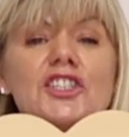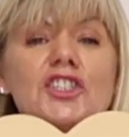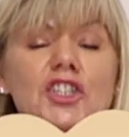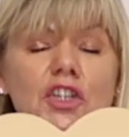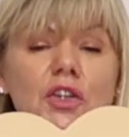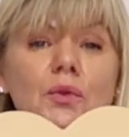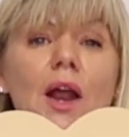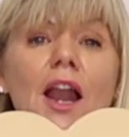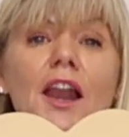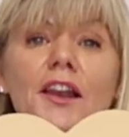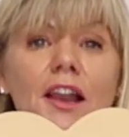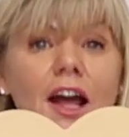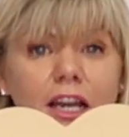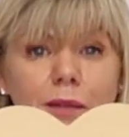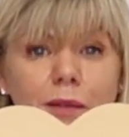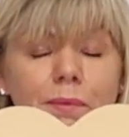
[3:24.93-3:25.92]
2
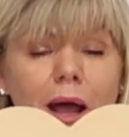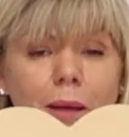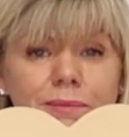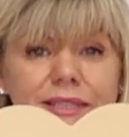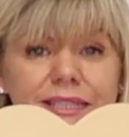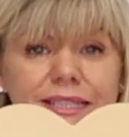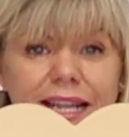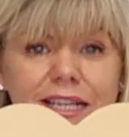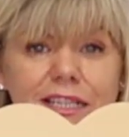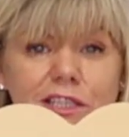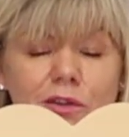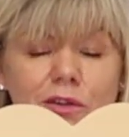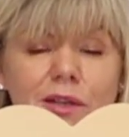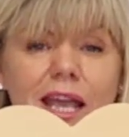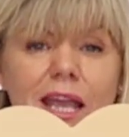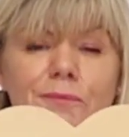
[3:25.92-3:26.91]
lollipop sticks,
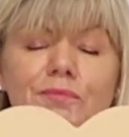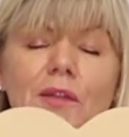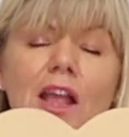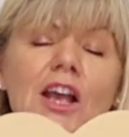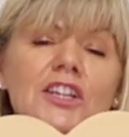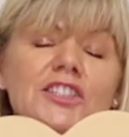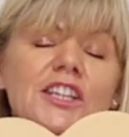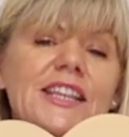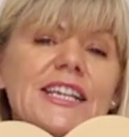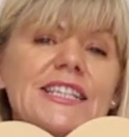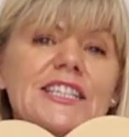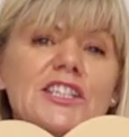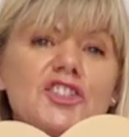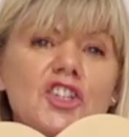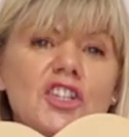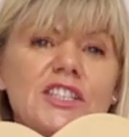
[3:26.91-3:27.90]
okay? So
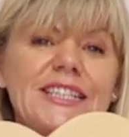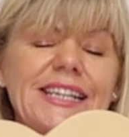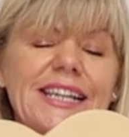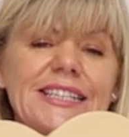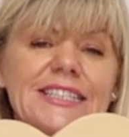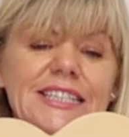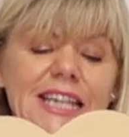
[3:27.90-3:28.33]
this is just a little